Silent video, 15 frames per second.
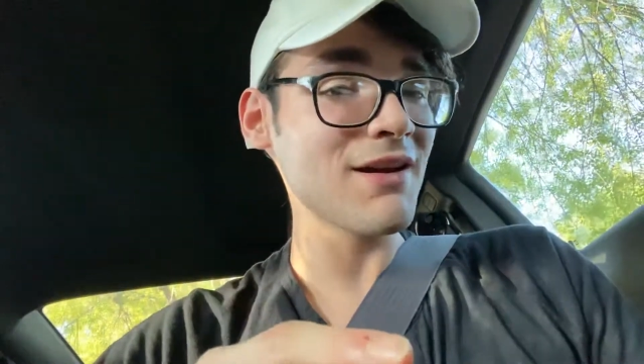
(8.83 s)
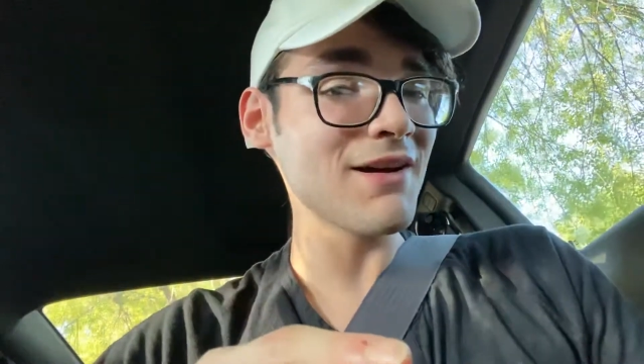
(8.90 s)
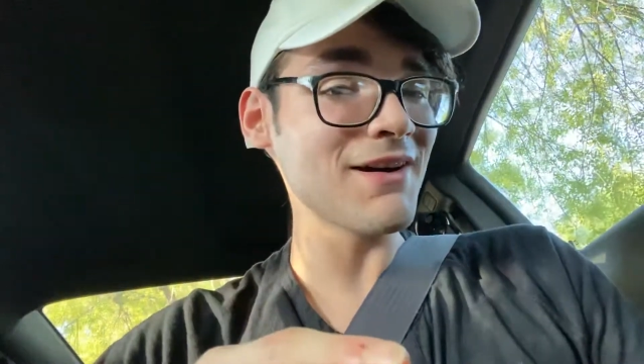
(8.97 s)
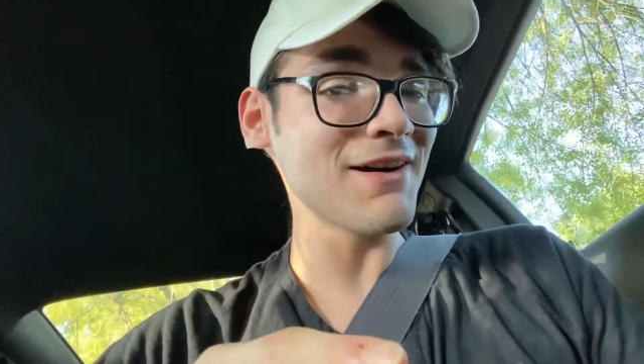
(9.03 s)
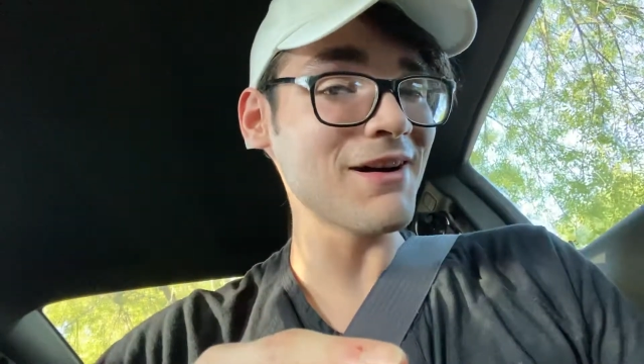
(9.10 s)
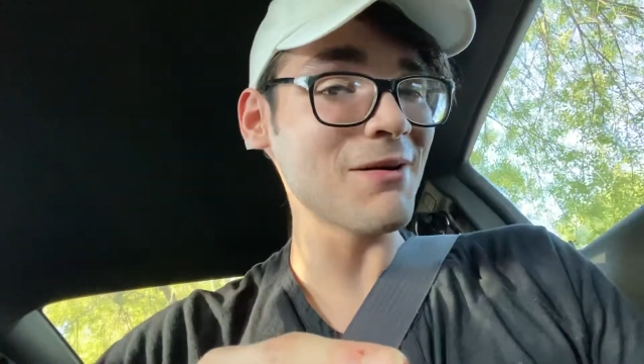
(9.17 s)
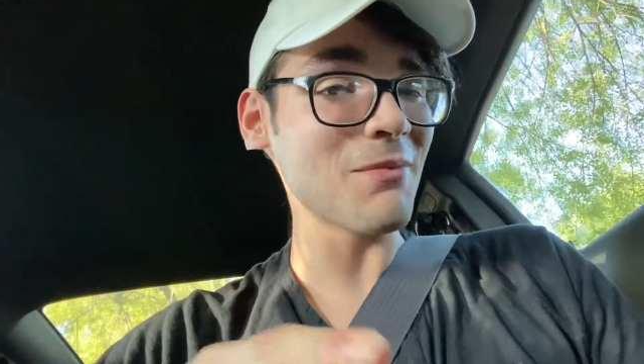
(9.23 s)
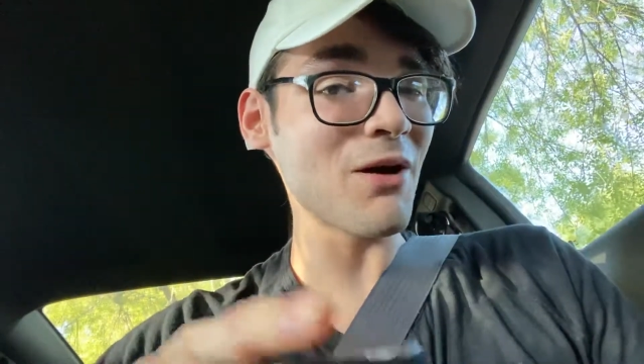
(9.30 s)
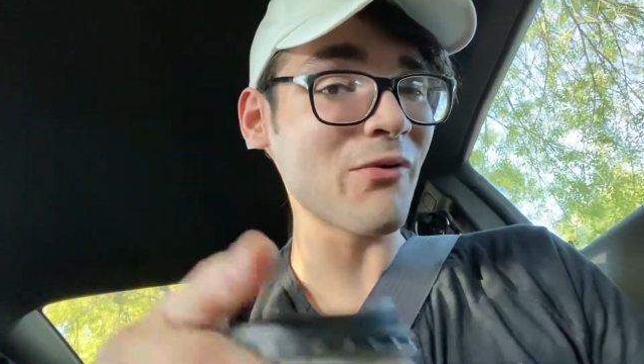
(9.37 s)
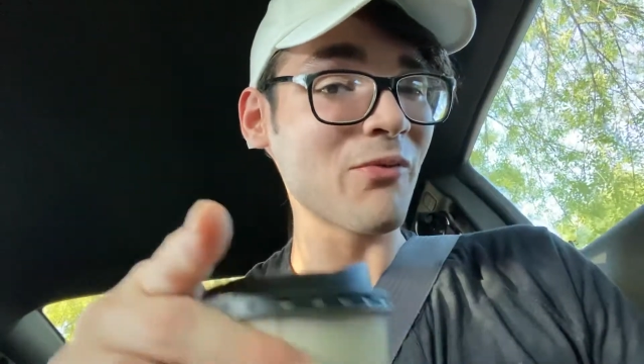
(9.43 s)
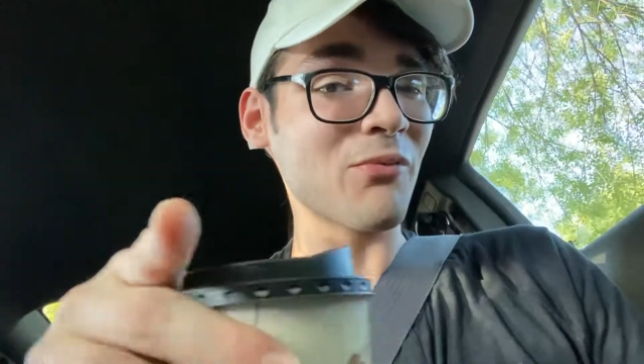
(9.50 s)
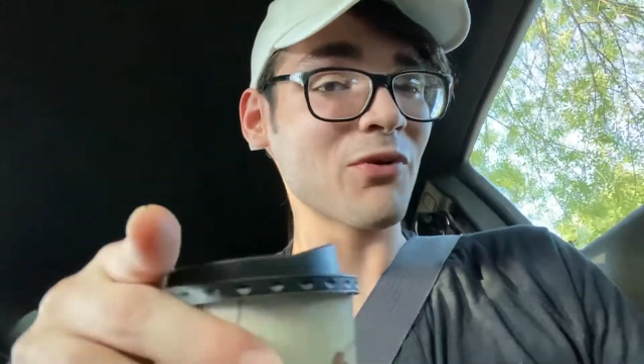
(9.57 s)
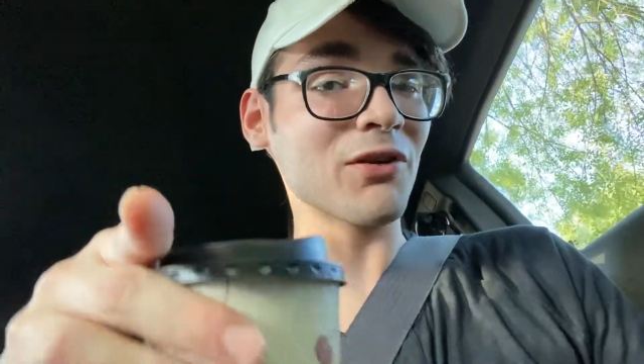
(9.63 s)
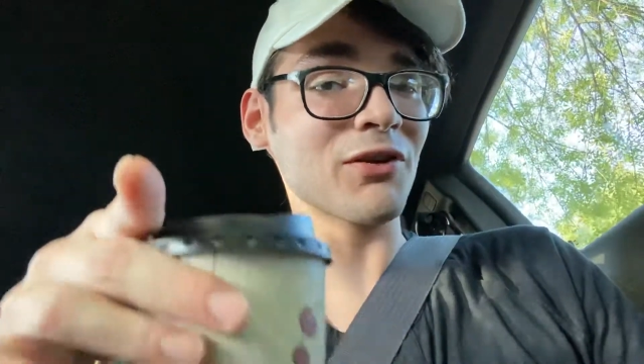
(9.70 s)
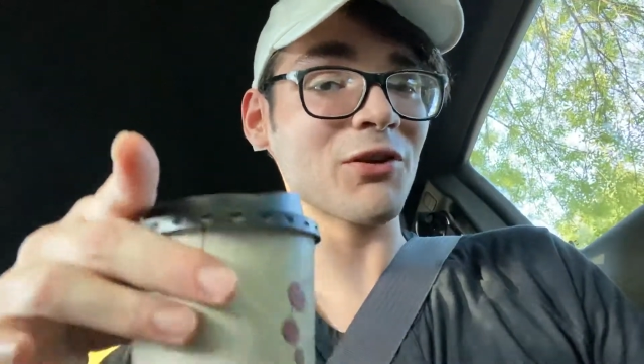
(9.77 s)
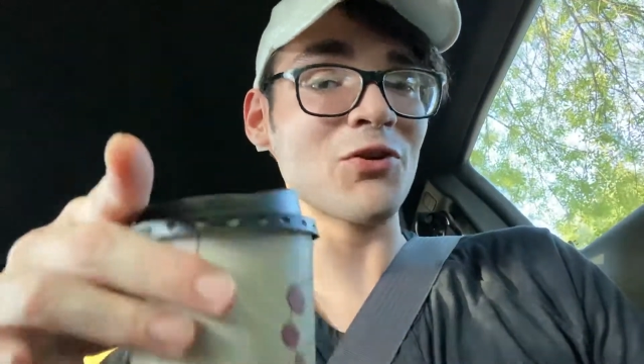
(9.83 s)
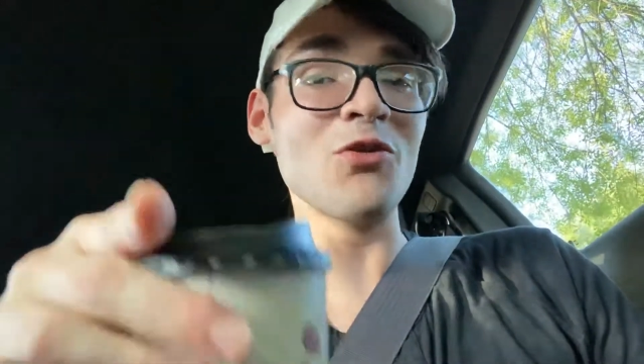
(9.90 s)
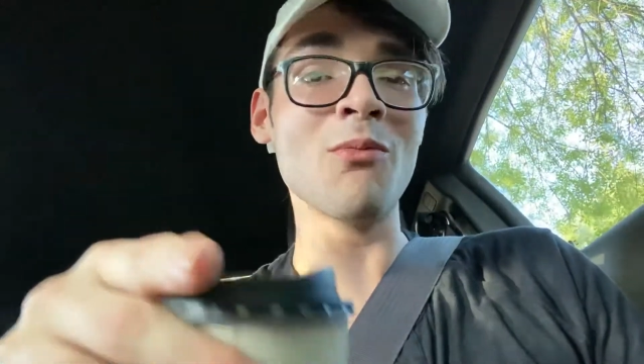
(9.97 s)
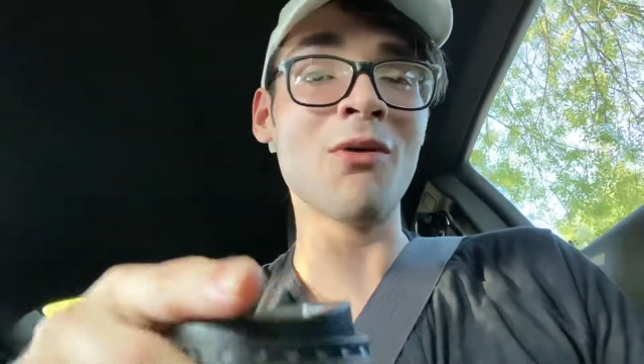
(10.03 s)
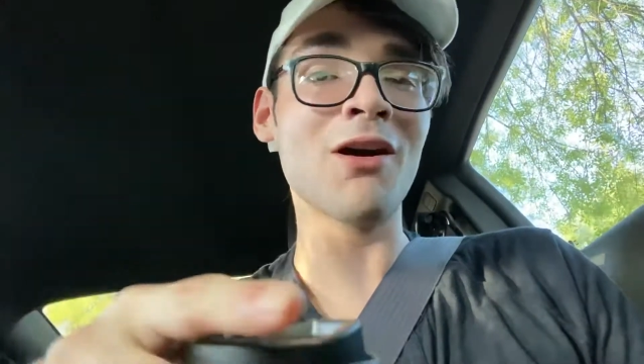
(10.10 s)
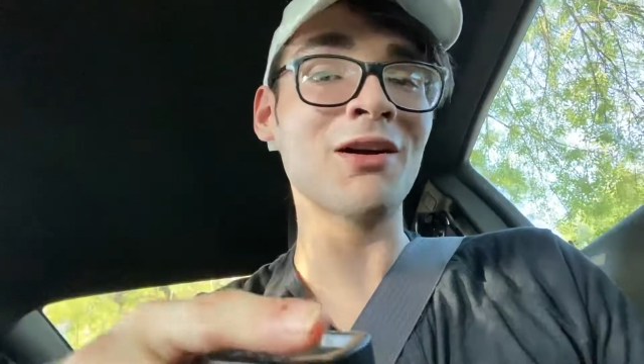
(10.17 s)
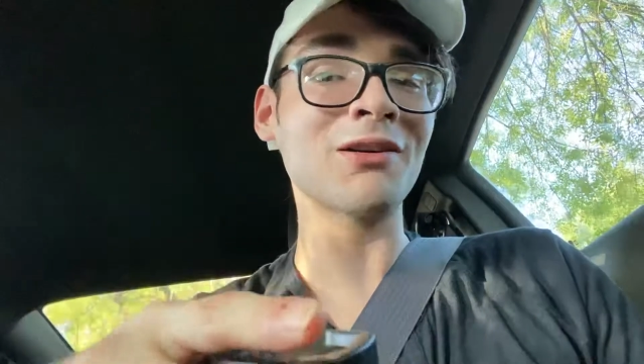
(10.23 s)
um, our brother
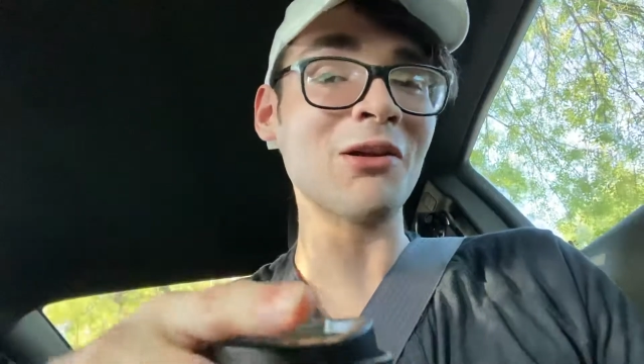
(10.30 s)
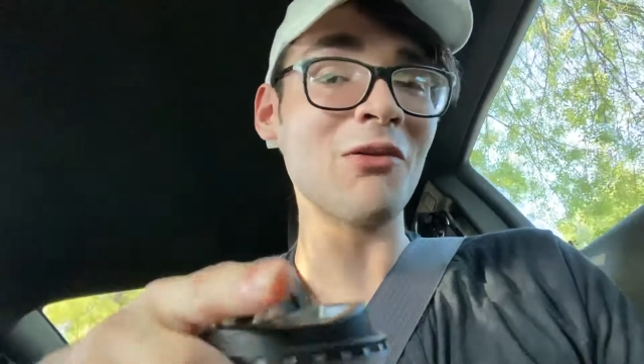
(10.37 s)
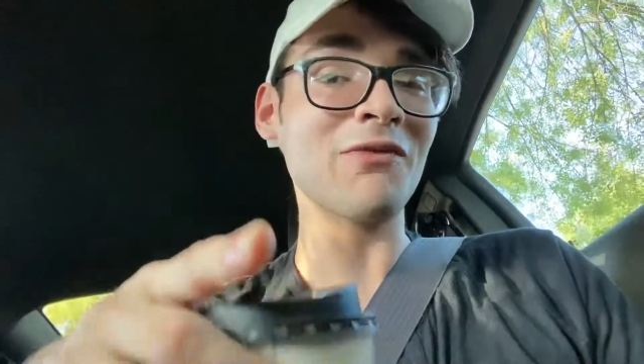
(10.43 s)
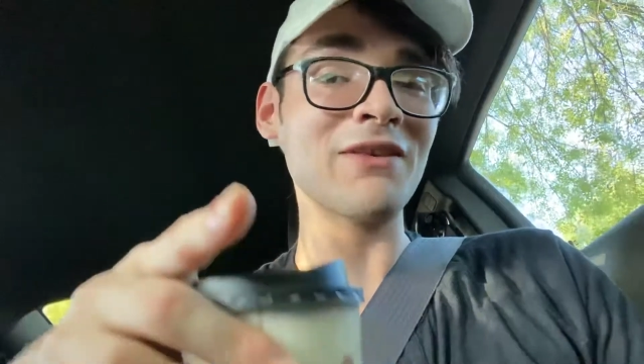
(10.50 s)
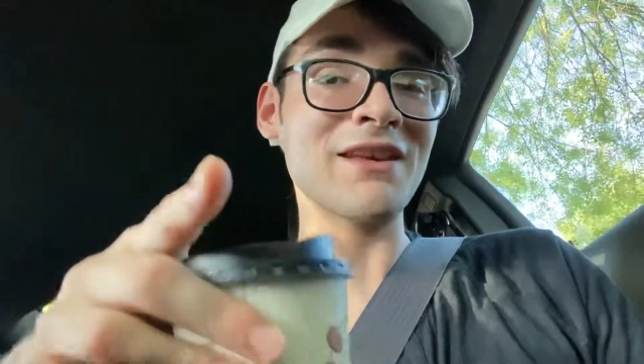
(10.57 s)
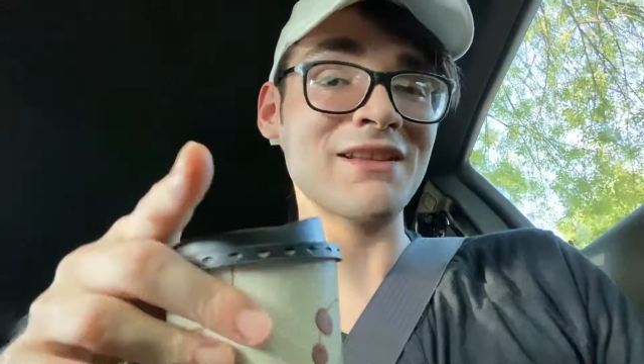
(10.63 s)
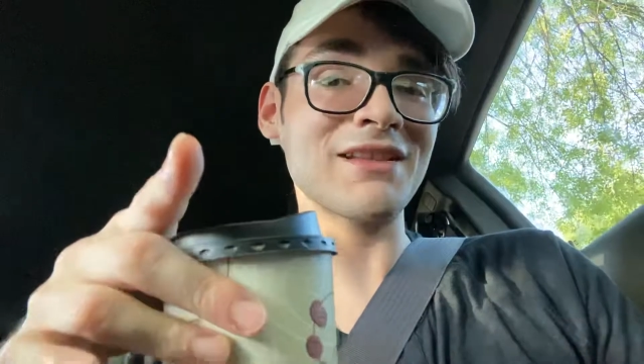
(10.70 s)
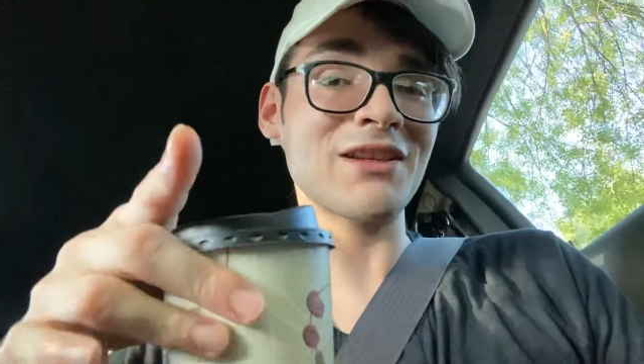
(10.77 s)
kumar hopefully i